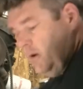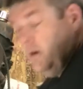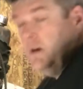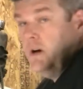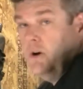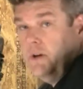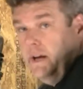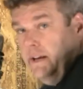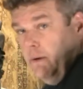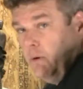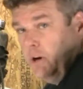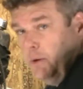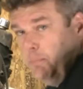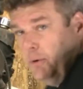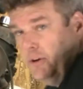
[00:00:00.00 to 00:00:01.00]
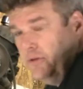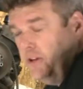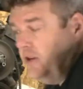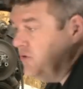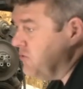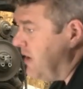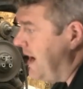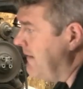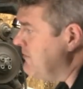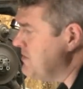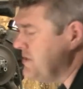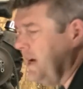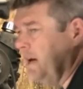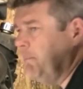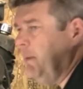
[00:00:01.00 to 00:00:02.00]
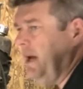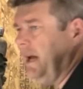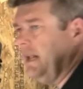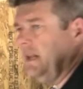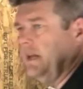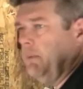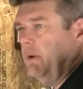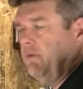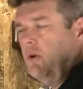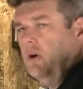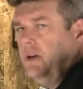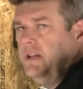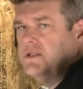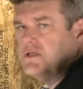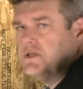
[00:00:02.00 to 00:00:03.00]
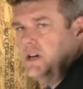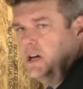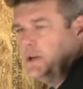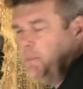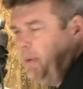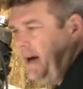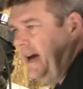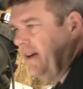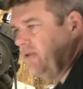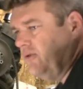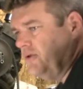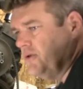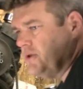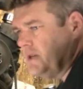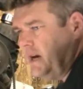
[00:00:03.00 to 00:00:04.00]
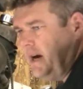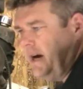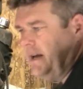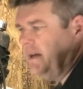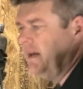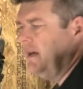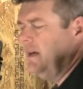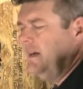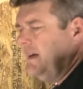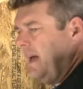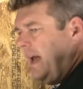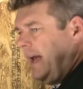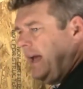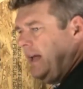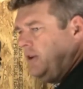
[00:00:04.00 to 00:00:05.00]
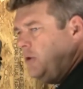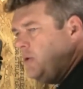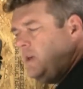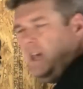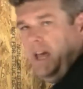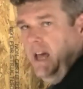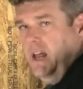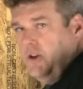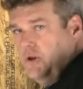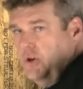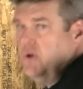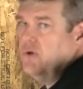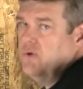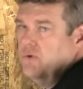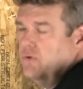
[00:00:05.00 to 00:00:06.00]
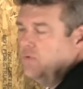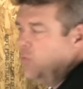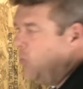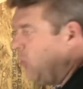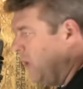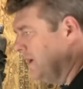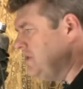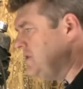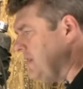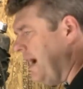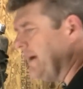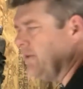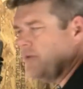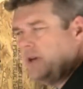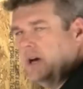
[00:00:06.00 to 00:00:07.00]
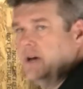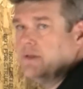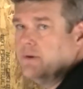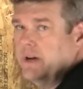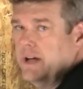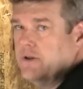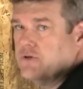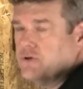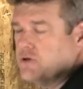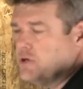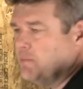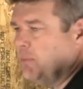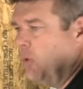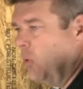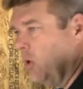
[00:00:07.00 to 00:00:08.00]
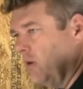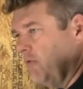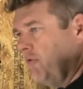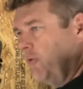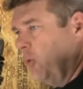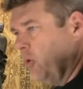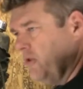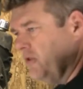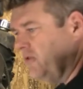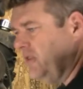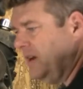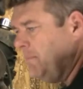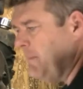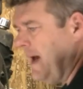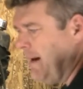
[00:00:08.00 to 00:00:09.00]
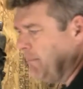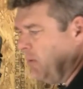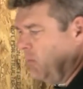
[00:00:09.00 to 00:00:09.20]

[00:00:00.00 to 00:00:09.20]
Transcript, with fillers: Okay, now we're going to put the driver's side panel in. We've already installed the passenger side, and you can use one side or the other as your support for the seat back.